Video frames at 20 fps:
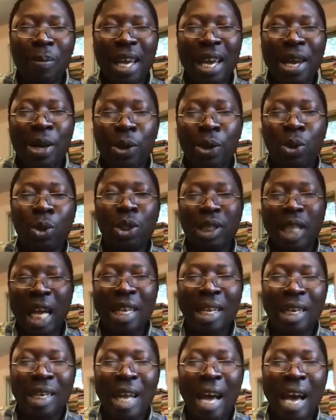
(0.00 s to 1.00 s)
and to
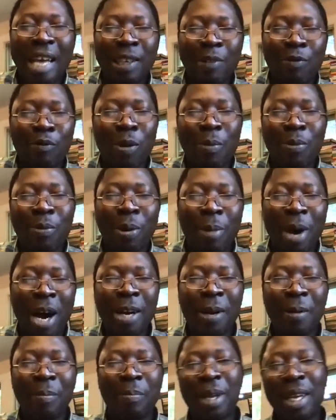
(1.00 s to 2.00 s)
standardize it from the
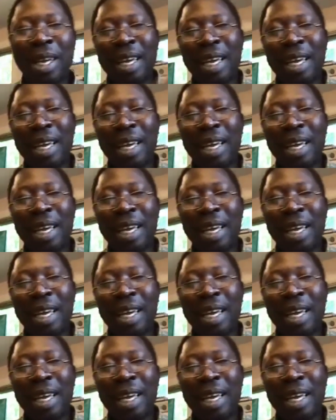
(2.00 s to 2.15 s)
bottom,